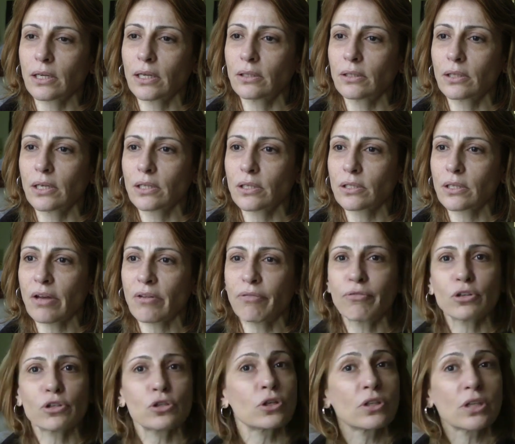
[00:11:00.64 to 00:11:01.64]
it is
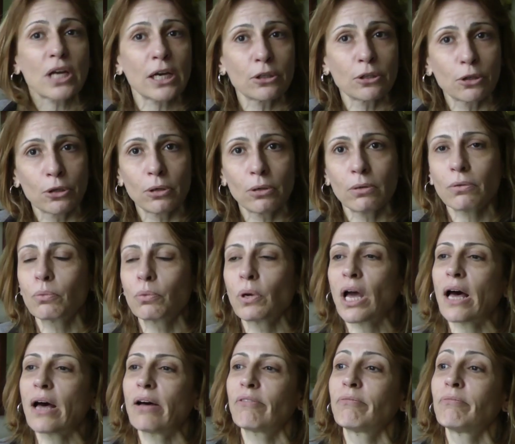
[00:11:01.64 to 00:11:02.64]
efficient, I don't know. We
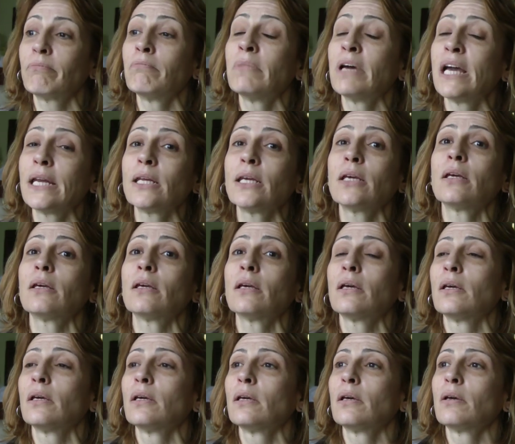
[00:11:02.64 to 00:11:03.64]
have many,
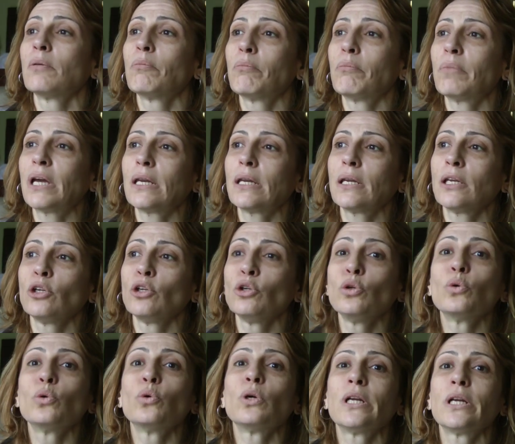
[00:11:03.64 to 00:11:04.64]
many
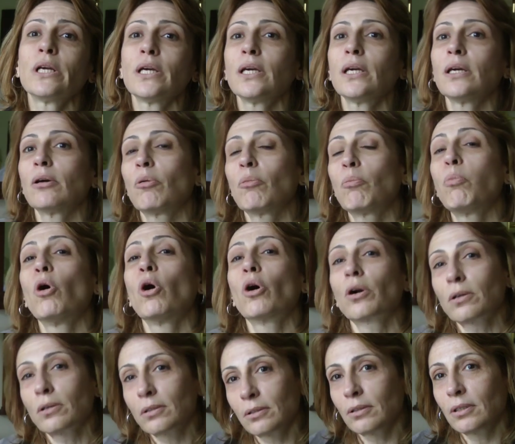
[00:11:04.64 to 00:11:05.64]
newly
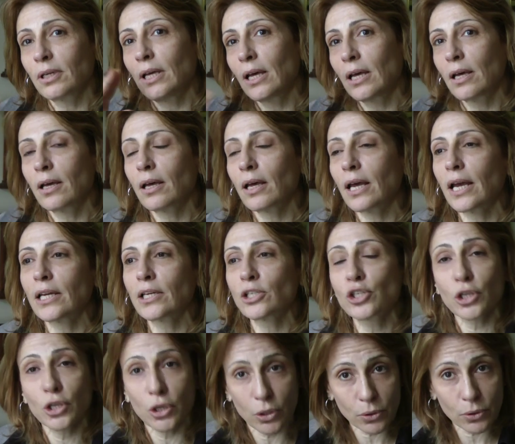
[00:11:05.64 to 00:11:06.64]
born
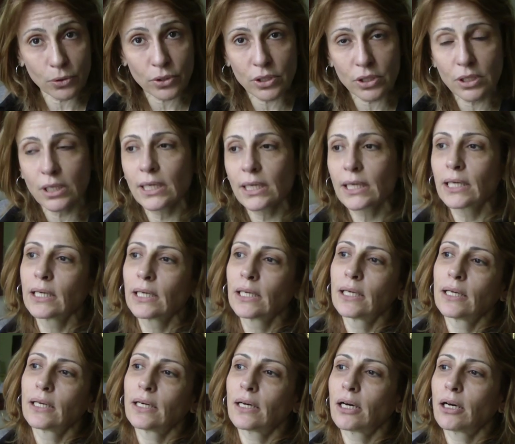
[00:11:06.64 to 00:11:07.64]
NGOs.
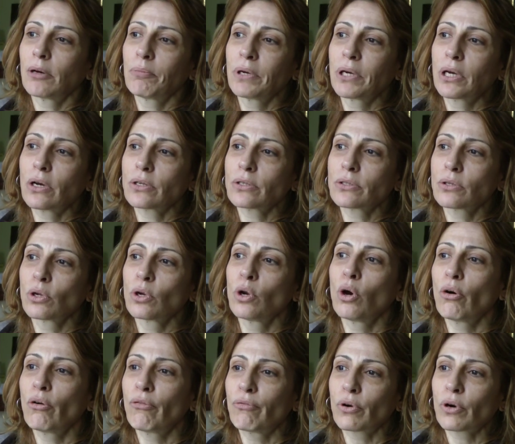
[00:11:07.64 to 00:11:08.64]
Because the
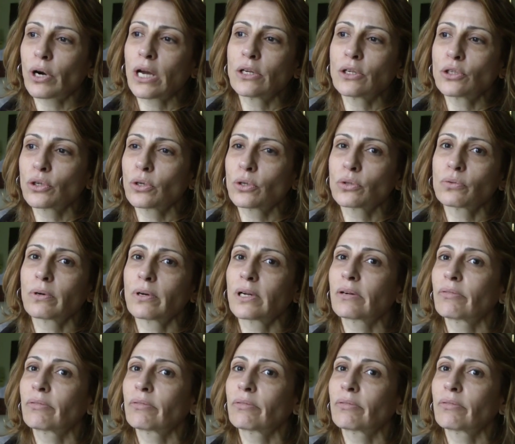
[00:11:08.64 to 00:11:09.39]
law for NGOs